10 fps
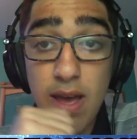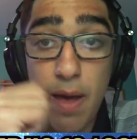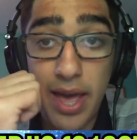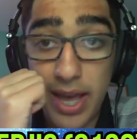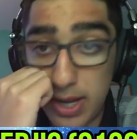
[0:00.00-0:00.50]

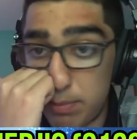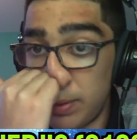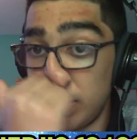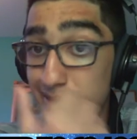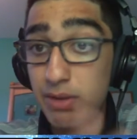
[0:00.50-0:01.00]
And
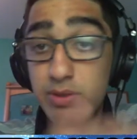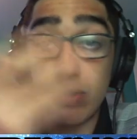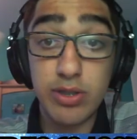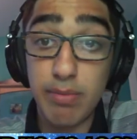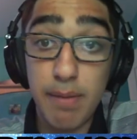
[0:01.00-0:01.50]
apparently it was
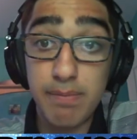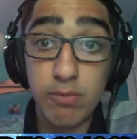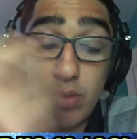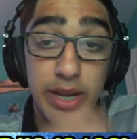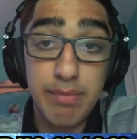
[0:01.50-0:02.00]
also
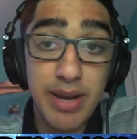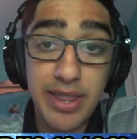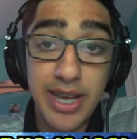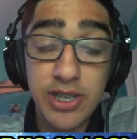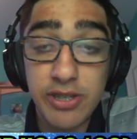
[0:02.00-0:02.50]
winning by
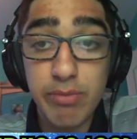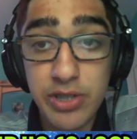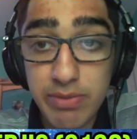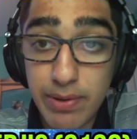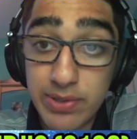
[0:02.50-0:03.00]
the engine,
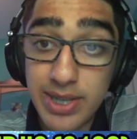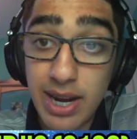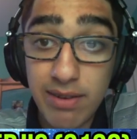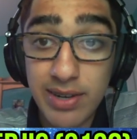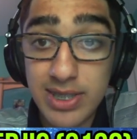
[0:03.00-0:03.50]
which most
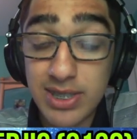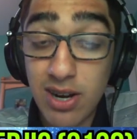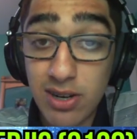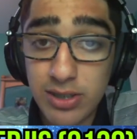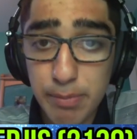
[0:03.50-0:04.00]
sacrifices
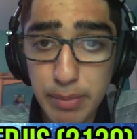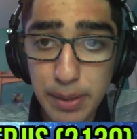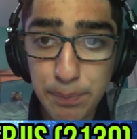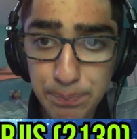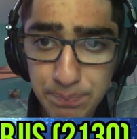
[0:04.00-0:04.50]
aren't.
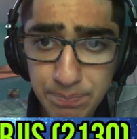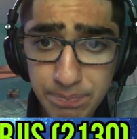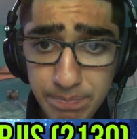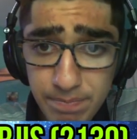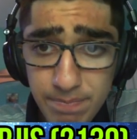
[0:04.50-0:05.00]
But
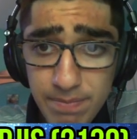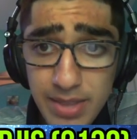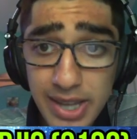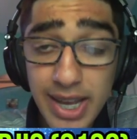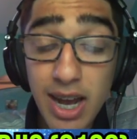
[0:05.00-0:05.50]

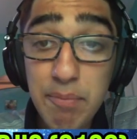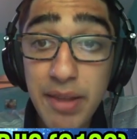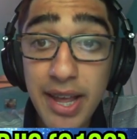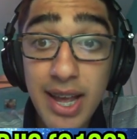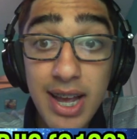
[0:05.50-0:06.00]
yeah,
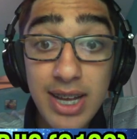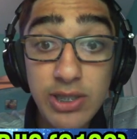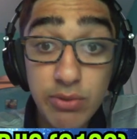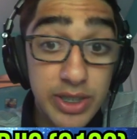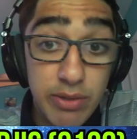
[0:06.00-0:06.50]

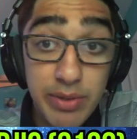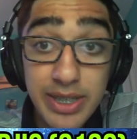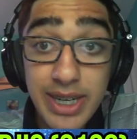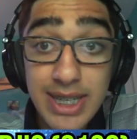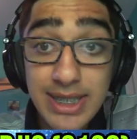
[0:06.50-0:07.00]
so just a really
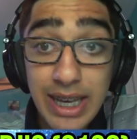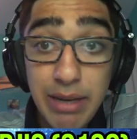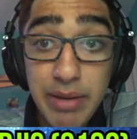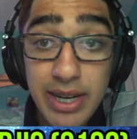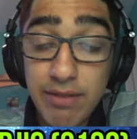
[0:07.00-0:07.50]
nice
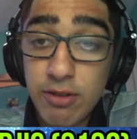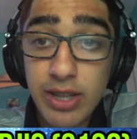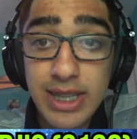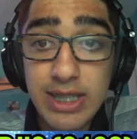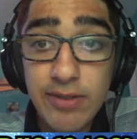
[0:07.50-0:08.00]
game. And if you
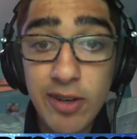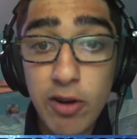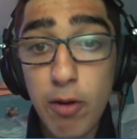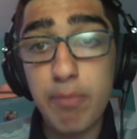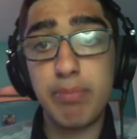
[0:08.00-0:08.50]
like this
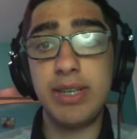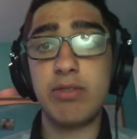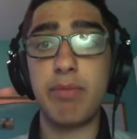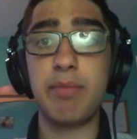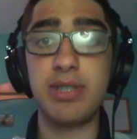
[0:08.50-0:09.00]
video, please
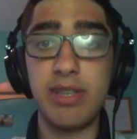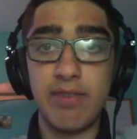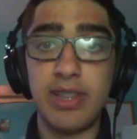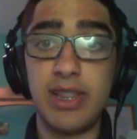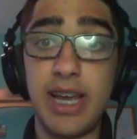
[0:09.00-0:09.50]
remember to leave a
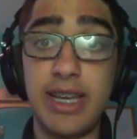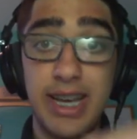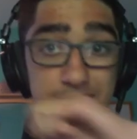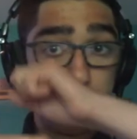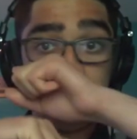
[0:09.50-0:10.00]
like
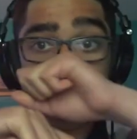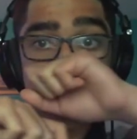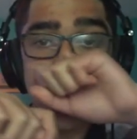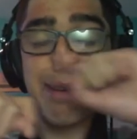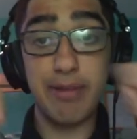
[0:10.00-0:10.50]
and
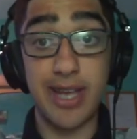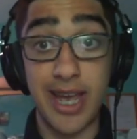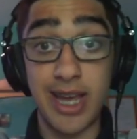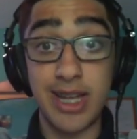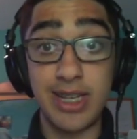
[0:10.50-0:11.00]
subscribe.
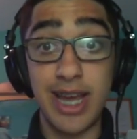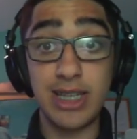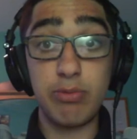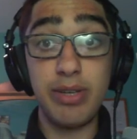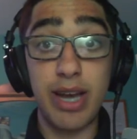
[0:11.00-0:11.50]
And
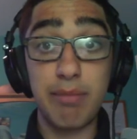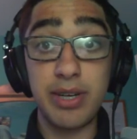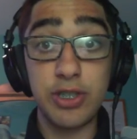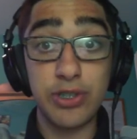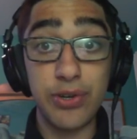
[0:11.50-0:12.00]
next week, I'm
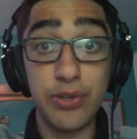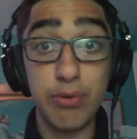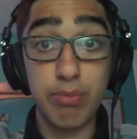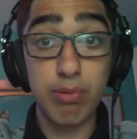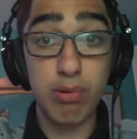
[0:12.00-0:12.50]
going to show you
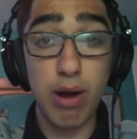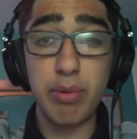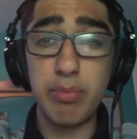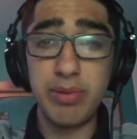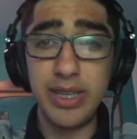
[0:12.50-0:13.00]

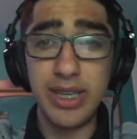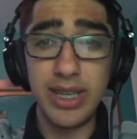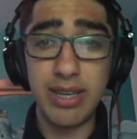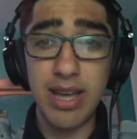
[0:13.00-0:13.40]
probably